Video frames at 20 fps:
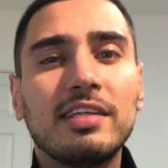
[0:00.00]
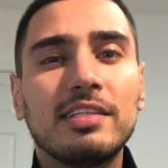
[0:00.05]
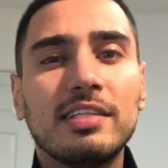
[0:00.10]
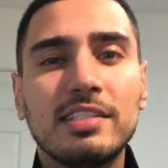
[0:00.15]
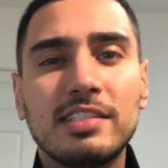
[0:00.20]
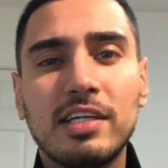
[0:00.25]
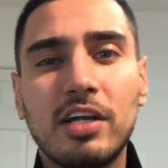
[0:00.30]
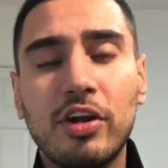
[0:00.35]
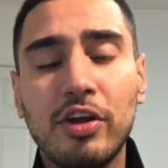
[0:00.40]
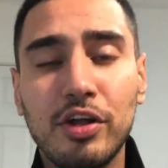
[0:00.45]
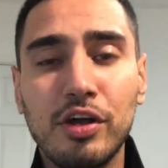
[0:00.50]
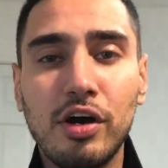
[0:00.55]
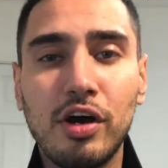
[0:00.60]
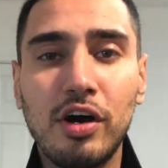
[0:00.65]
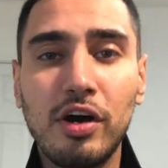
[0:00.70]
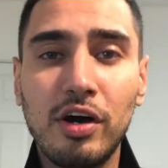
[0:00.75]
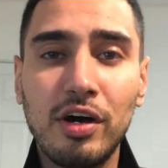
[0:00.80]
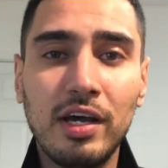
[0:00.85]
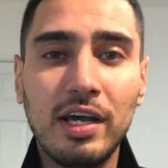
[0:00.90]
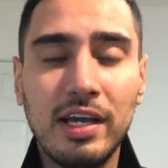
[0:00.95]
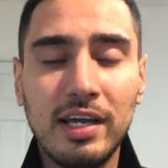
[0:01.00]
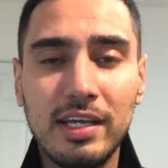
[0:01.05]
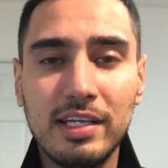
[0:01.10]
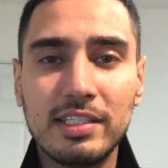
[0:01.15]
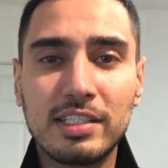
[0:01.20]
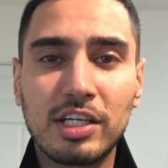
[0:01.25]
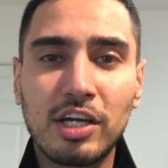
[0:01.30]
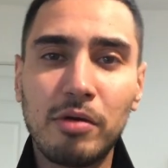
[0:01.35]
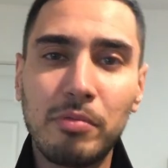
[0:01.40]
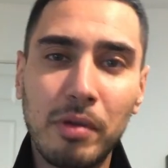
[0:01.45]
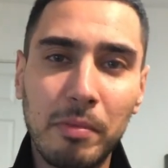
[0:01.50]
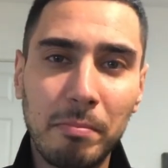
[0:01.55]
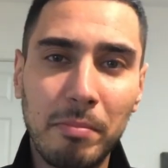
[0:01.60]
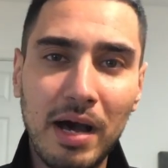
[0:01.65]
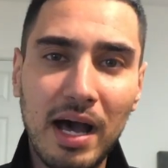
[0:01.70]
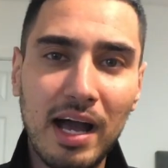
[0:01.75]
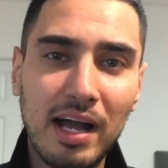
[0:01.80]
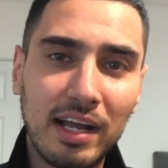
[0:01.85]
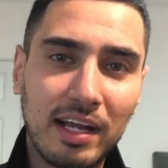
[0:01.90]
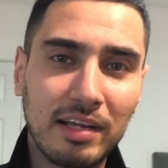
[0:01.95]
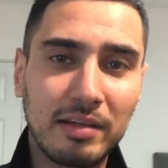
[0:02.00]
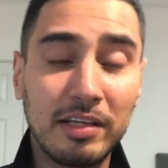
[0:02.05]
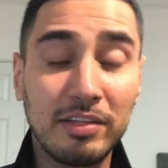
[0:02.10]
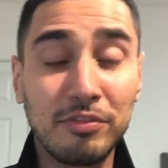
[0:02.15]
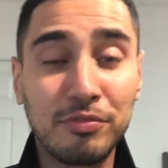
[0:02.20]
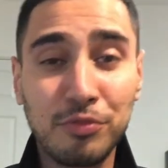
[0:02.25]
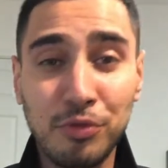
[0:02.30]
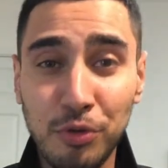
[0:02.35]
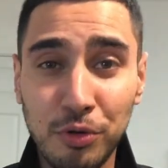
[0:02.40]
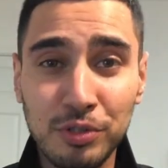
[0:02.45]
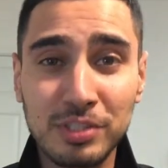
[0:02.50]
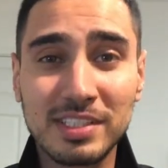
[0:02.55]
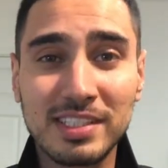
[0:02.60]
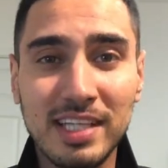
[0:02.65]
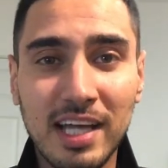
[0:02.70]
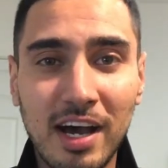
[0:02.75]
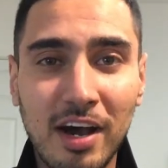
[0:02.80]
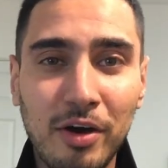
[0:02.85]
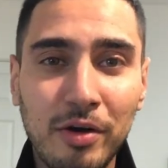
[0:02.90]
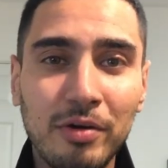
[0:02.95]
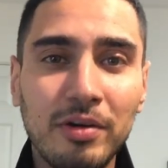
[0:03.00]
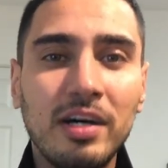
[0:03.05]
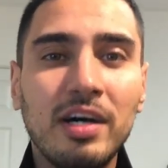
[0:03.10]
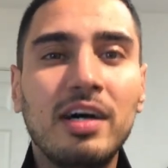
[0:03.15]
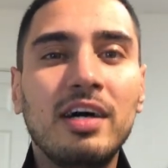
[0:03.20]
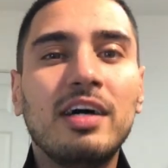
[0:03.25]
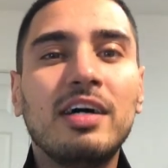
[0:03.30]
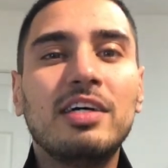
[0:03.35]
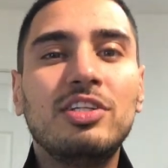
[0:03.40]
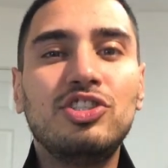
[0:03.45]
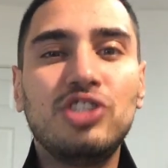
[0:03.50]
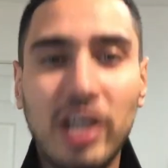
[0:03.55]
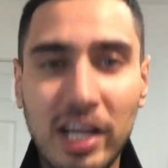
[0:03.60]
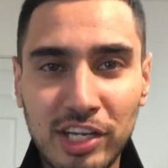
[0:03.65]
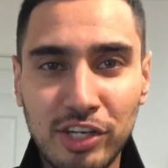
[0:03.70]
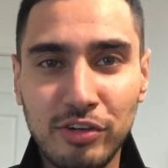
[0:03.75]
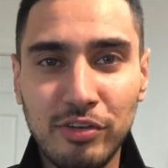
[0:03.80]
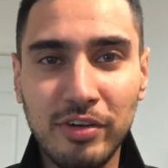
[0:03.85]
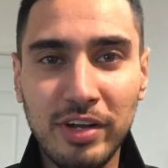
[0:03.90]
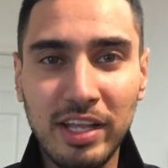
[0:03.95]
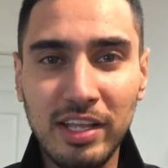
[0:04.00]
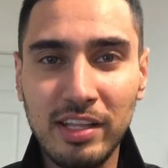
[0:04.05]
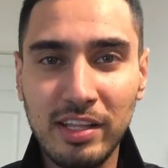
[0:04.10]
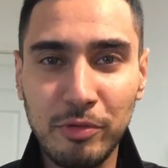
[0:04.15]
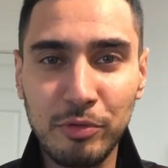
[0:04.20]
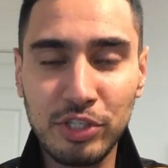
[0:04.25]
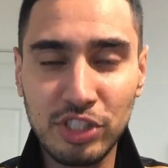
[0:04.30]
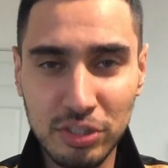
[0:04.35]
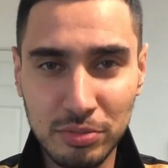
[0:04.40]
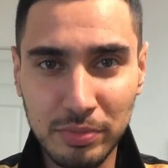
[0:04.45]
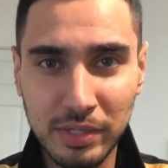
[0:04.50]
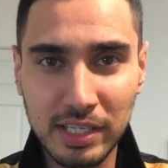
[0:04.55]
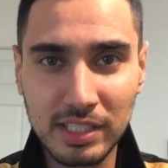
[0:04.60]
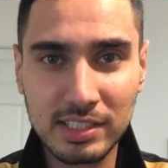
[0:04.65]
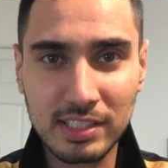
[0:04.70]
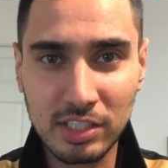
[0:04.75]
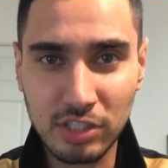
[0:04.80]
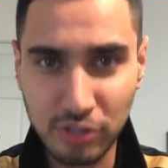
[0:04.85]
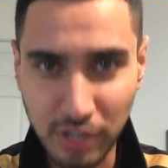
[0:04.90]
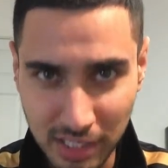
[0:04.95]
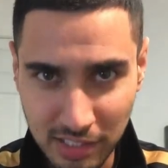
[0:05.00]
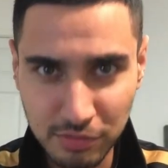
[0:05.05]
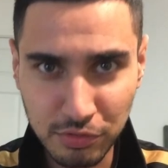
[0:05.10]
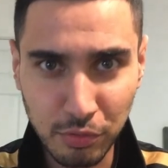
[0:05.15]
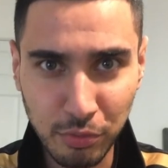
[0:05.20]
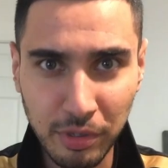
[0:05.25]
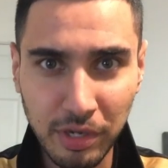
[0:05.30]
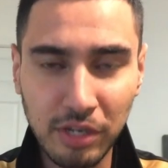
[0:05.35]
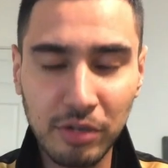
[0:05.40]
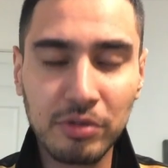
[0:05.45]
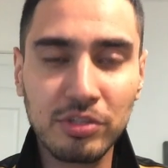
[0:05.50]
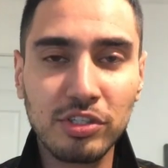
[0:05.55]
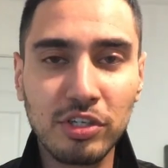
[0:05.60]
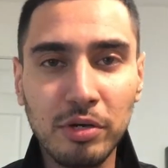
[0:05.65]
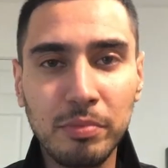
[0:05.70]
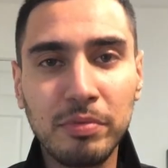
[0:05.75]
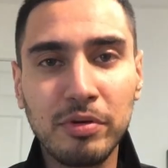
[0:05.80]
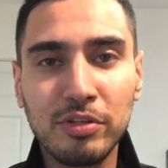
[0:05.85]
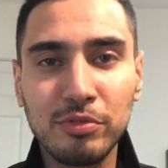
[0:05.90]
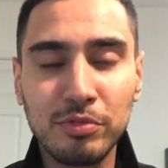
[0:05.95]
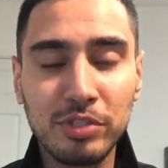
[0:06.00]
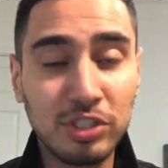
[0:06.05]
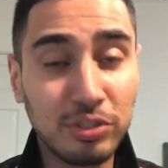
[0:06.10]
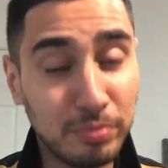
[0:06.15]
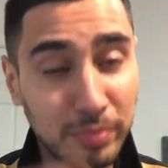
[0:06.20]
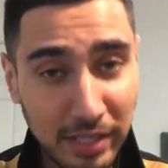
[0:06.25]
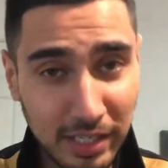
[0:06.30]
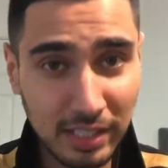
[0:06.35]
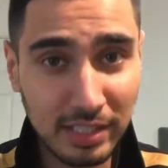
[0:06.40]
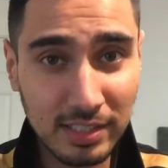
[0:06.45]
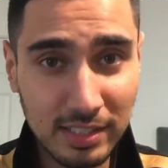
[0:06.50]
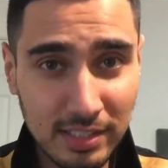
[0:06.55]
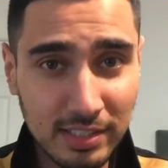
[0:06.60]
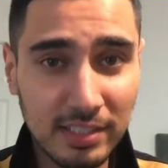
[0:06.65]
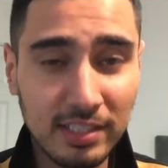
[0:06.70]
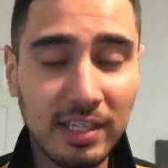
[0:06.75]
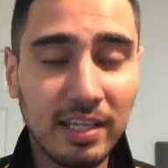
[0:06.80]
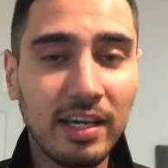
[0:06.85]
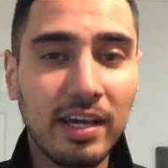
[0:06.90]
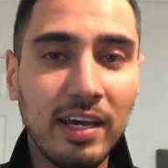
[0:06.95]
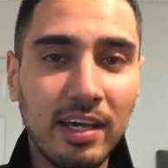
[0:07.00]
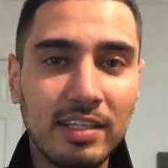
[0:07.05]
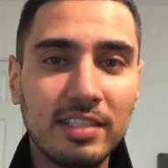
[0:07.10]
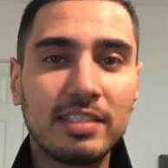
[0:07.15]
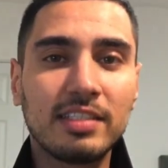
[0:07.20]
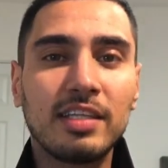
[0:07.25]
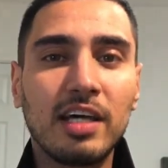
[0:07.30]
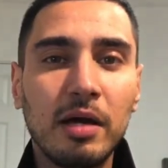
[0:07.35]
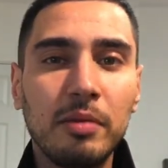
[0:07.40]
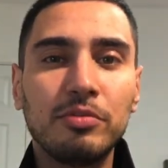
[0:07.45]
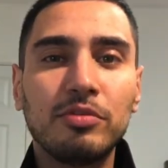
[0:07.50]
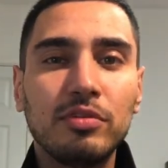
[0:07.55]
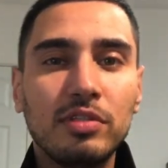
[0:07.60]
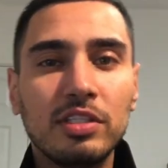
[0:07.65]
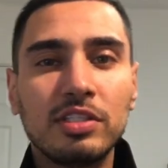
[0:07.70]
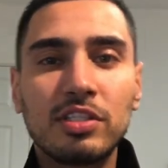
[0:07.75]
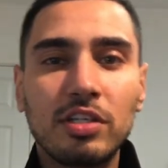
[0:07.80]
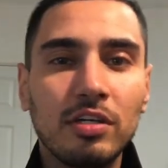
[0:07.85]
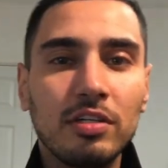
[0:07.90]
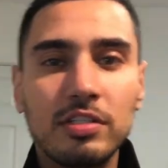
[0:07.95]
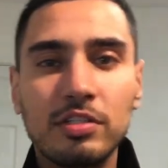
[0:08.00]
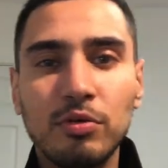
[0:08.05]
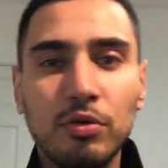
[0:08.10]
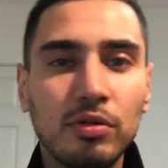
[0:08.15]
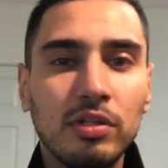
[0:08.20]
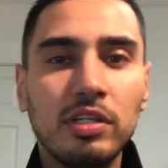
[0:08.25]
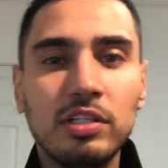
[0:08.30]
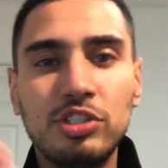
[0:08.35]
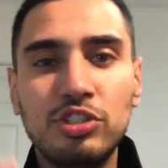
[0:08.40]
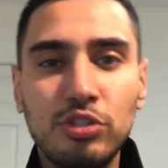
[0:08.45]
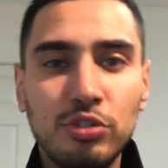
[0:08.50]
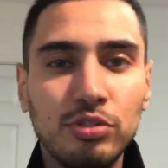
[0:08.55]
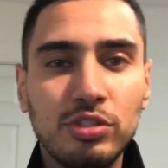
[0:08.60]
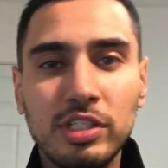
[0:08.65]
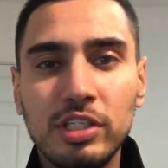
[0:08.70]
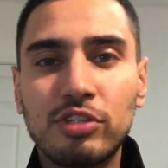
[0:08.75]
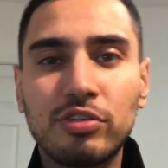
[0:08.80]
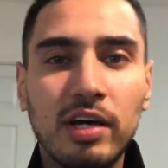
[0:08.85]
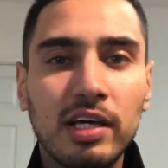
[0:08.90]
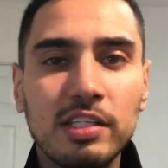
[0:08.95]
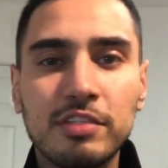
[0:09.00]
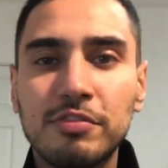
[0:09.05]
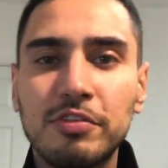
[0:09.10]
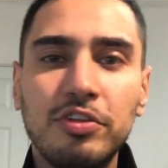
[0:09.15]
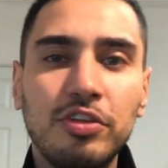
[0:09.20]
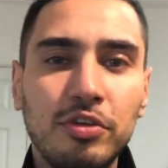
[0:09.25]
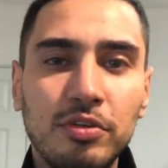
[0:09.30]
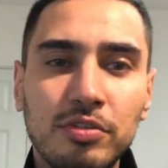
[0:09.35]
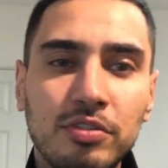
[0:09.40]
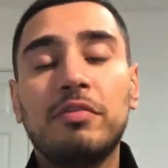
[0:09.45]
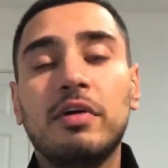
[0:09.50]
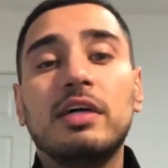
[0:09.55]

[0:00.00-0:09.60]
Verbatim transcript: The Serie A is coming back, and of course now January, which means the transfer window is open, which means it's time to discuss all the juicy transfer news.